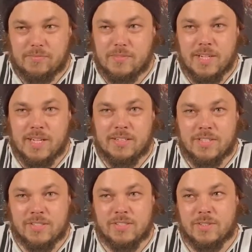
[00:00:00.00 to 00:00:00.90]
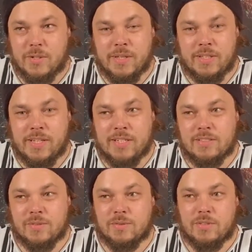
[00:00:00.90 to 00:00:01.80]
And just knowing
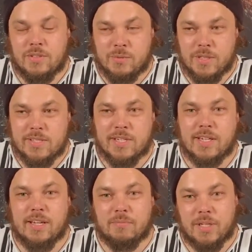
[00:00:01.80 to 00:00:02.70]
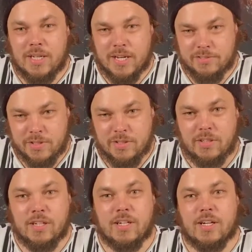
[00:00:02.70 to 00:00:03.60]
that, you know, once I gave my life to
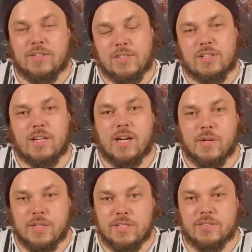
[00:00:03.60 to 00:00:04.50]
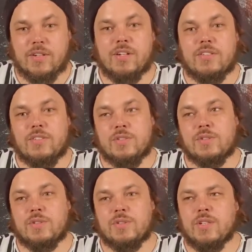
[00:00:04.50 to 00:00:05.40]
God, how he started
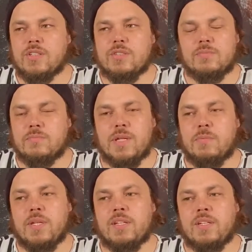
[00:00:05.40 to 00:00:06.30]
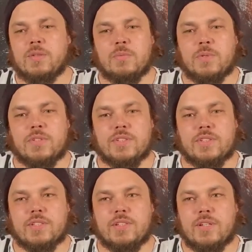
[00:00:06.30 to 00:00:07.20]
to, not maybe
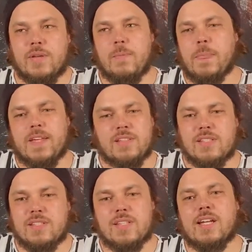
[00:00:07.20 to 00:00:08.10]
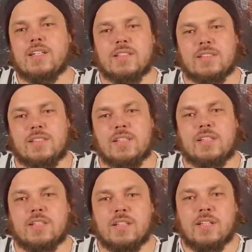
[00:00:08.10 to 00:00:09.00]
almost instantaneously,
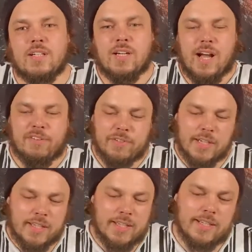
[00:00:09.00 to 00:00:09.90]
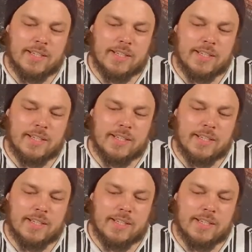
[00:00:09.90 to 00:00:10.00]
I feel like he